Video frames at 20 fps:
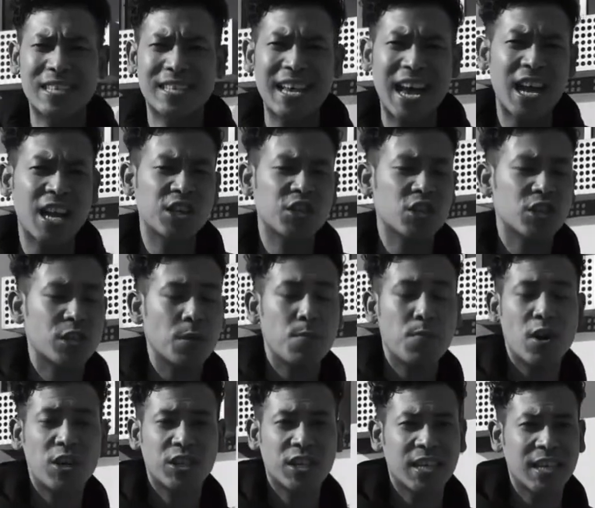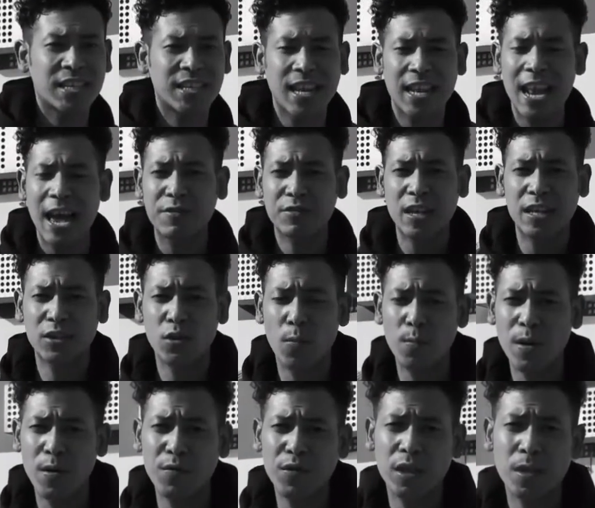my style, it just emerges. It's a lifestyle,
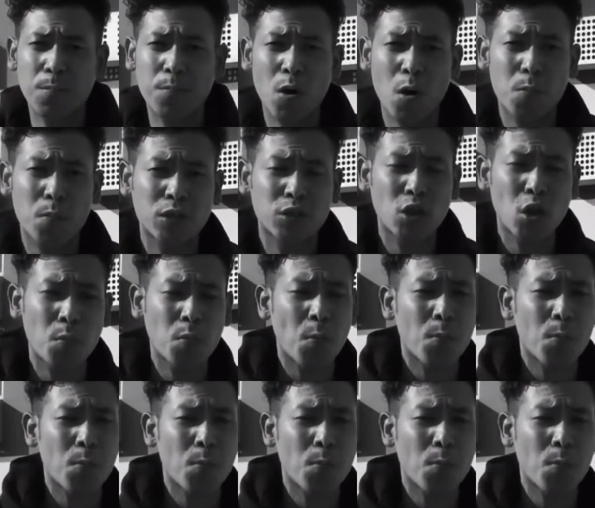so I'm living the purpose. To